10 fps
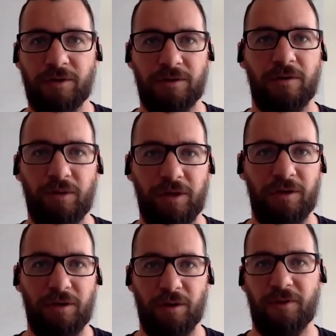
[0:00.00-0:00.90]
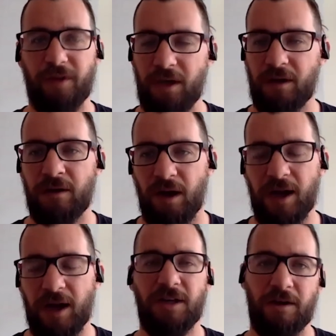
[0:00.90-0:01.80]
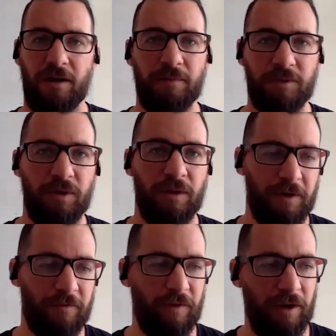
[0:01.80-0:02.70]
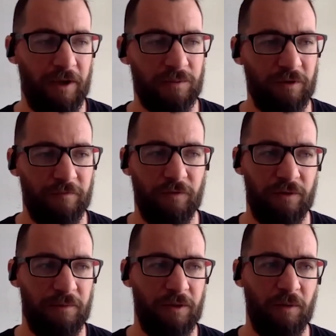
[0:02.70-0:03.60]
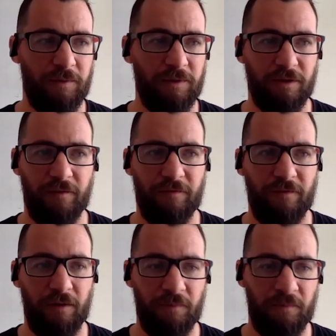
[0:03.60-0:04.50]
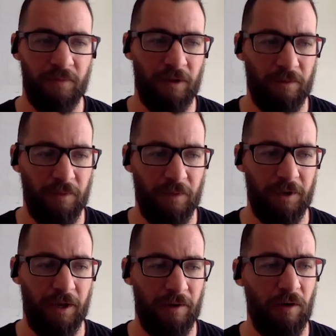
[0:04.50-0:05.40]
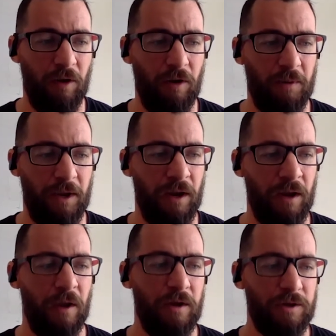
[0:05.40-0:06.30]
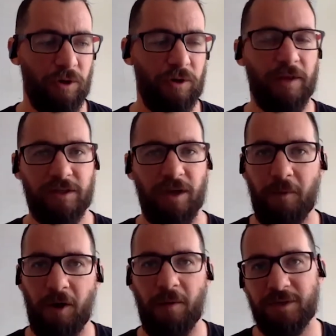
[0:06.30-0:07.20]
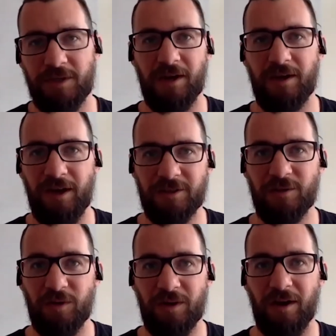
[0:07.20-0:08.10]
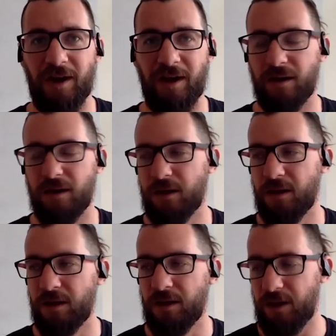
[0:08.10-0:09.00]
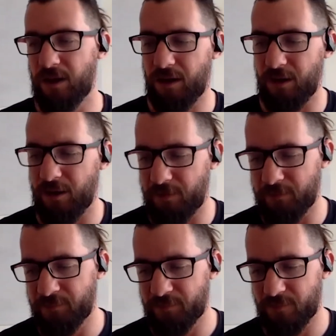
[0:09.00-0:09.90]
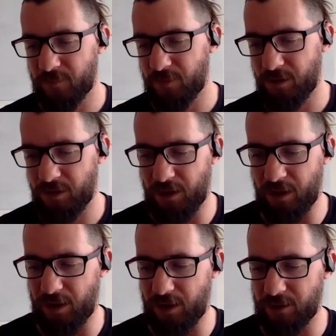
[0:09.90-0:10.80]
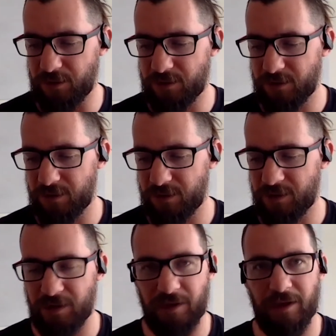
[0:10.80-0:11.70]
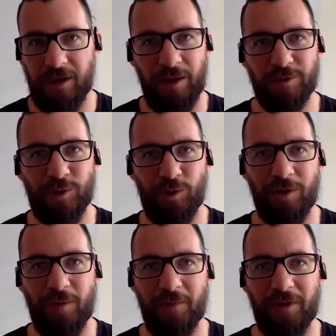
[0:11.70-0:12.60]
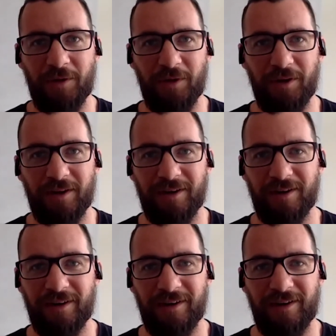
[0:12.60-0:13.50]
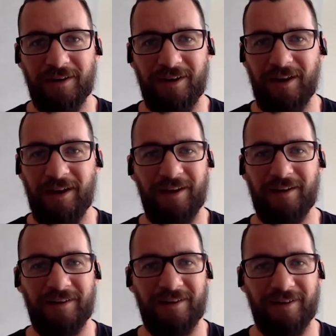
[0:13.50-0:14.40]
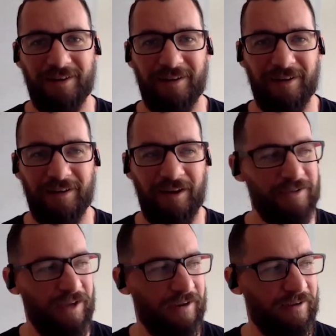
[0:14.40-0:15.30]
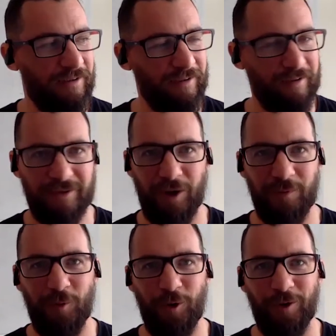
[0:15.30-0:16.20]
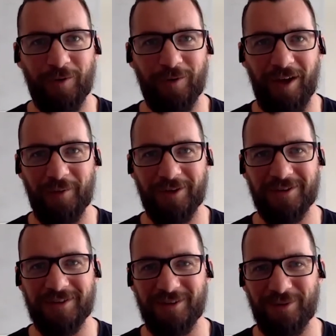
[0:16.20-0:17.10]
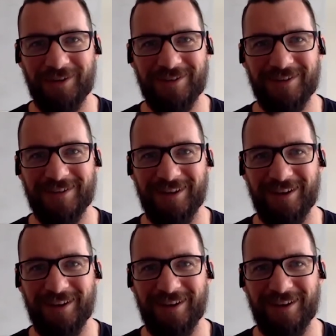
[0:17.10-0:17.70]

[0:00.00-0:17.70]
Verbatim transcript: It's cool. You do your thing. And I actually ended up doing a bit of freelance work for them in the web design front um, a bit later on. But during that time, I remember sitting next to a guy um, and he was talking about Bitcoin. And I was like, tell me more. I'm interested. What is this? Thing?